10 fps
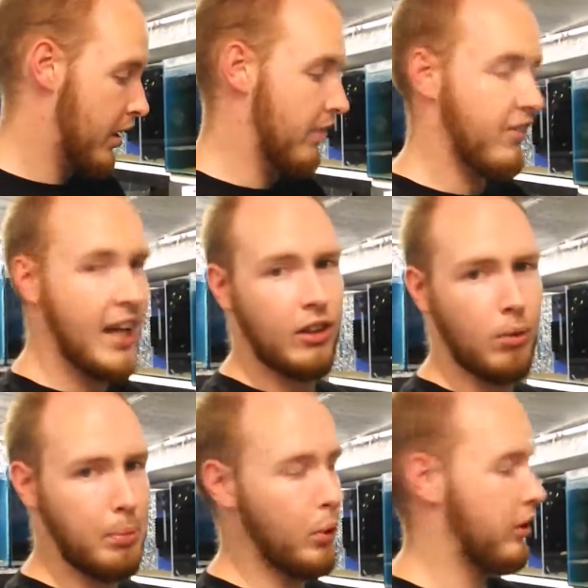effect
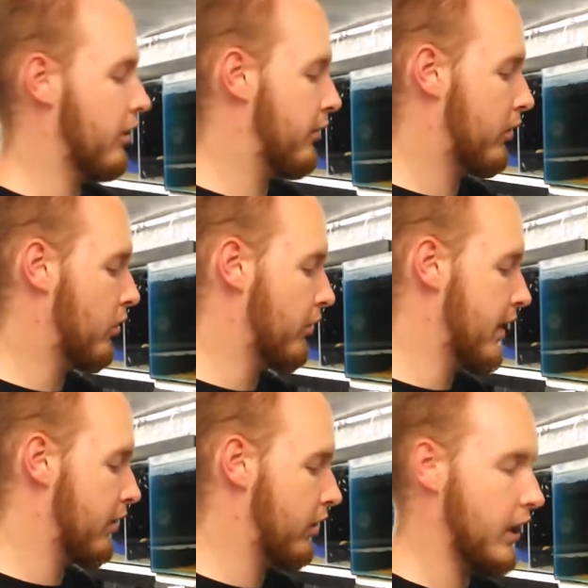on Buster for some
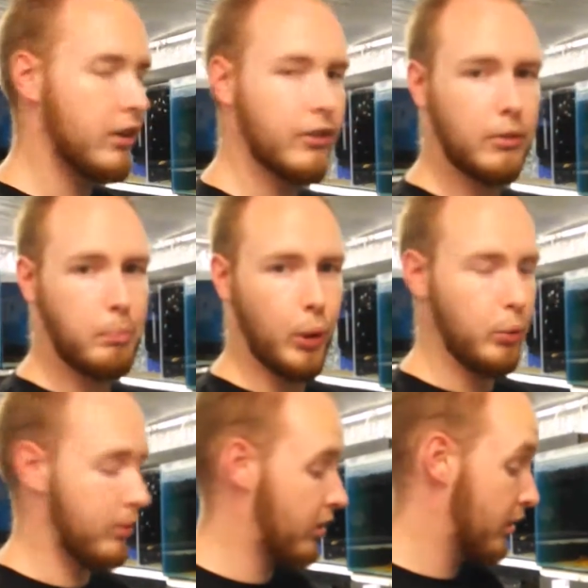reason. He just
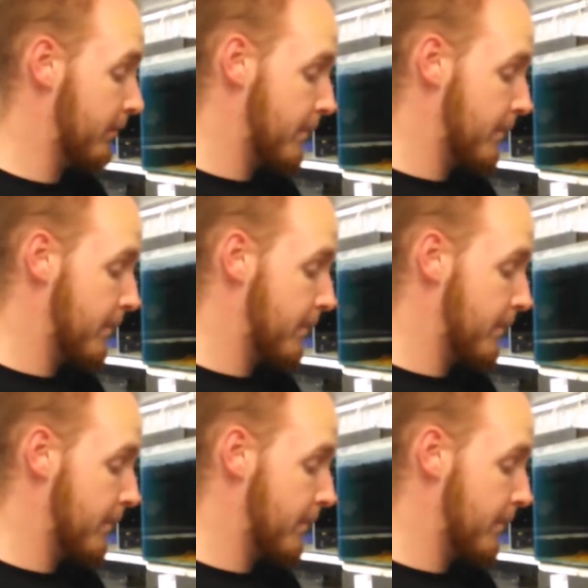poops.